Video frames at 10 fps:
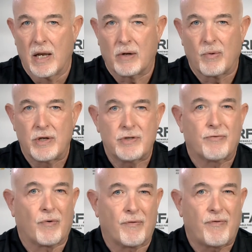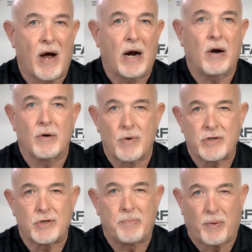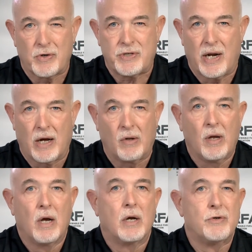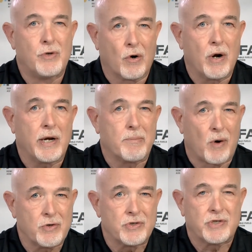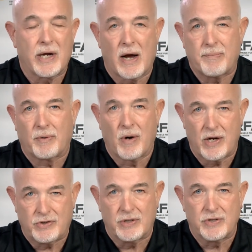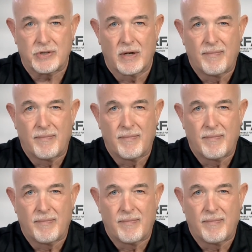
liquids for fire and rescue personnel during emergency operations.